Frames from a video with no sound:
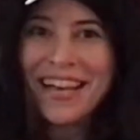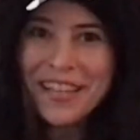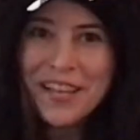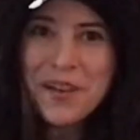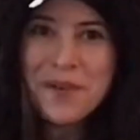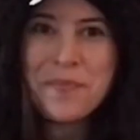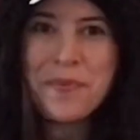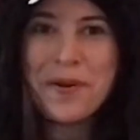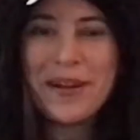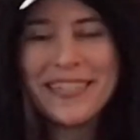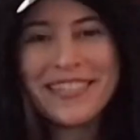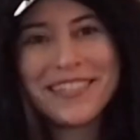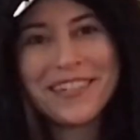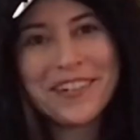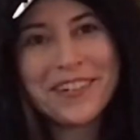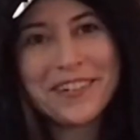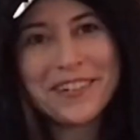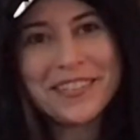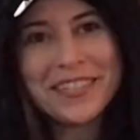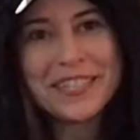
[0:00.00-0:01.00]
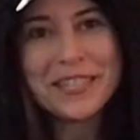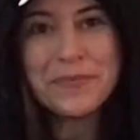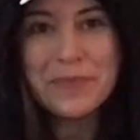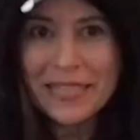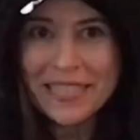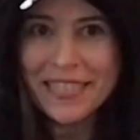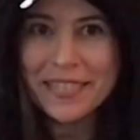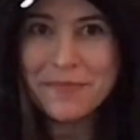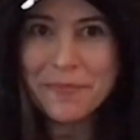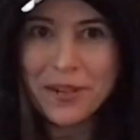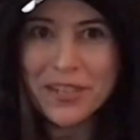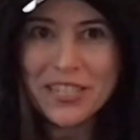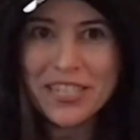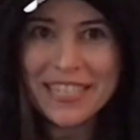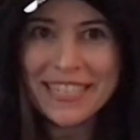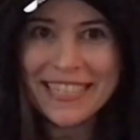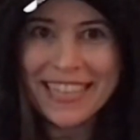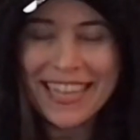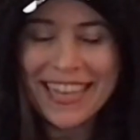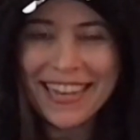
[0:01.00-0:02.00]
Hello, boys and girls. It's Mrs.
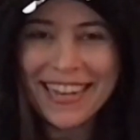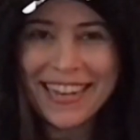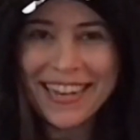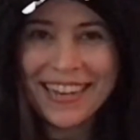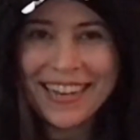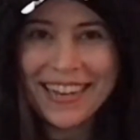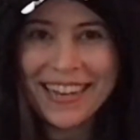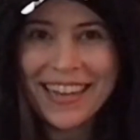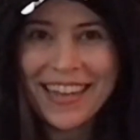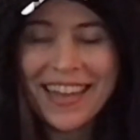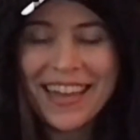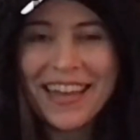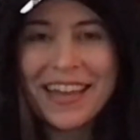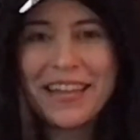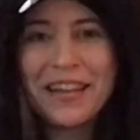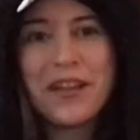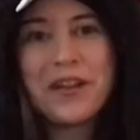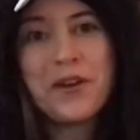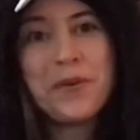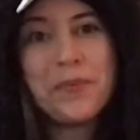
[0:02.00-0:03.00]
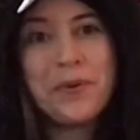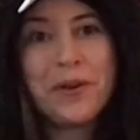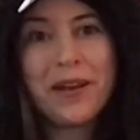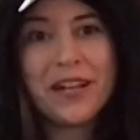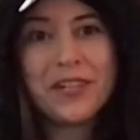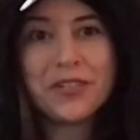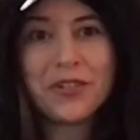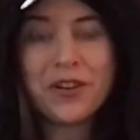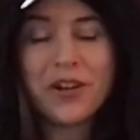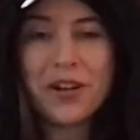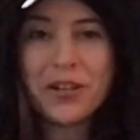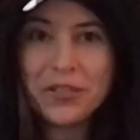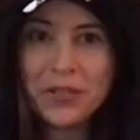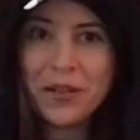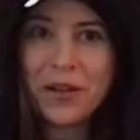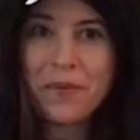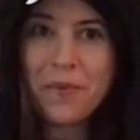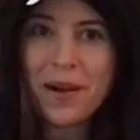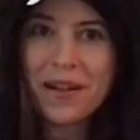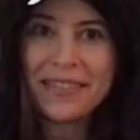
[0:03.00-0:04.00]
Murchison, and I hope you guys are all
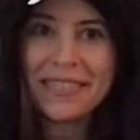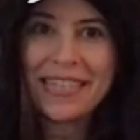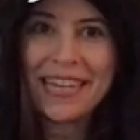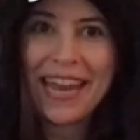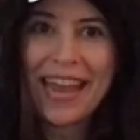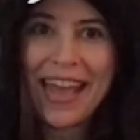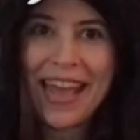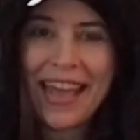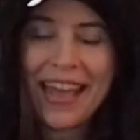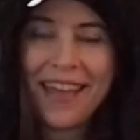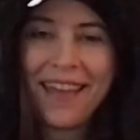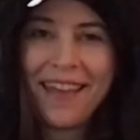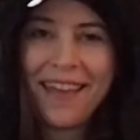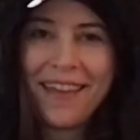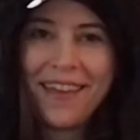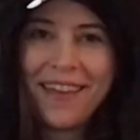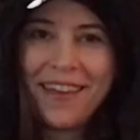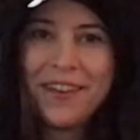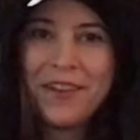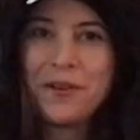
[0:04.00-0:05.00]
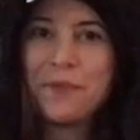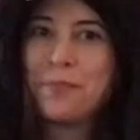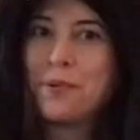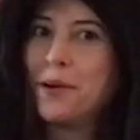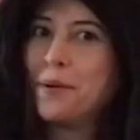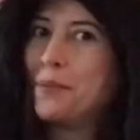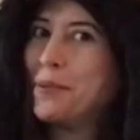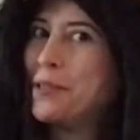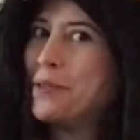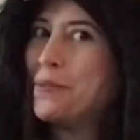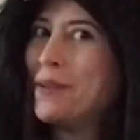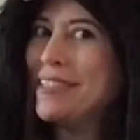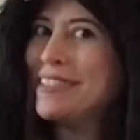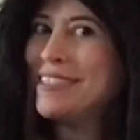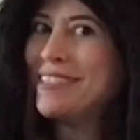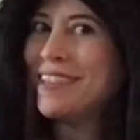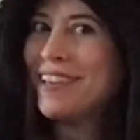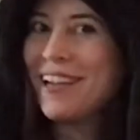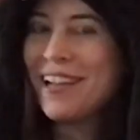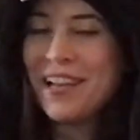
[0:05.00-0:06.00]
doing well today. You're probably
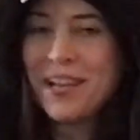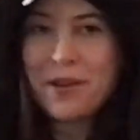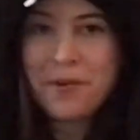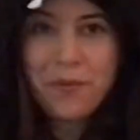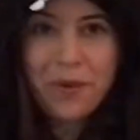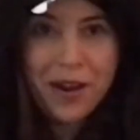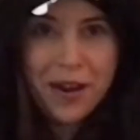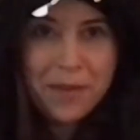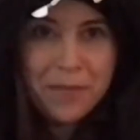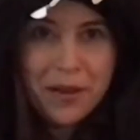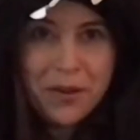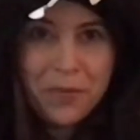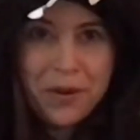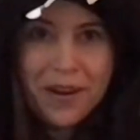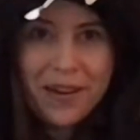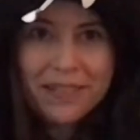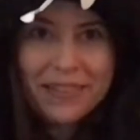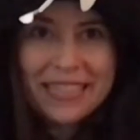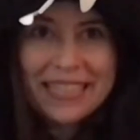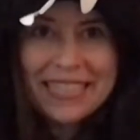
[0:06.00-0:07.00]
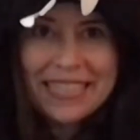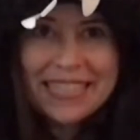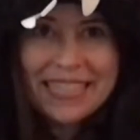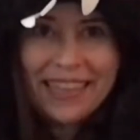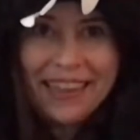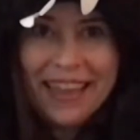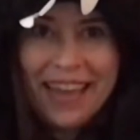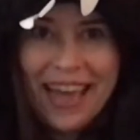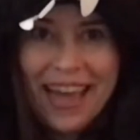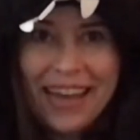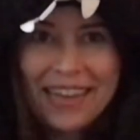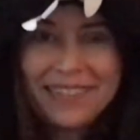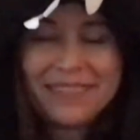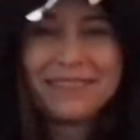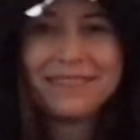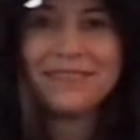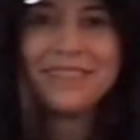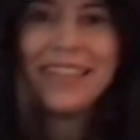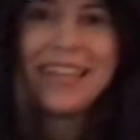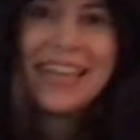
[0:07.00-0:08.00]
wondering, why am I wearing this silly hat
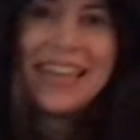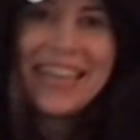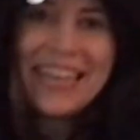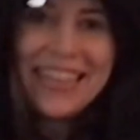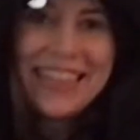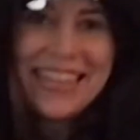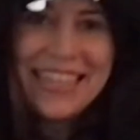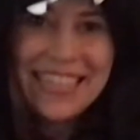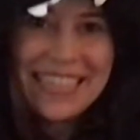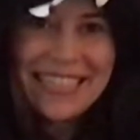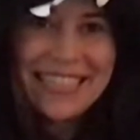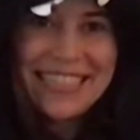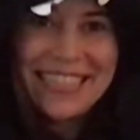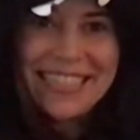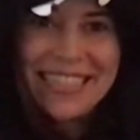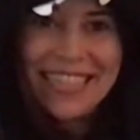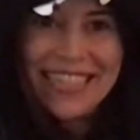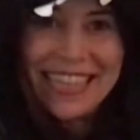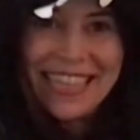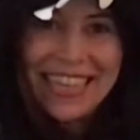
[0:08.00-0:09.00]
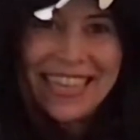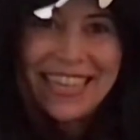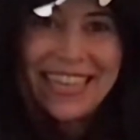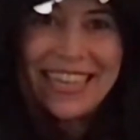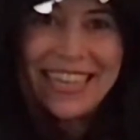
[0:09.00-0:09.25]
and these silly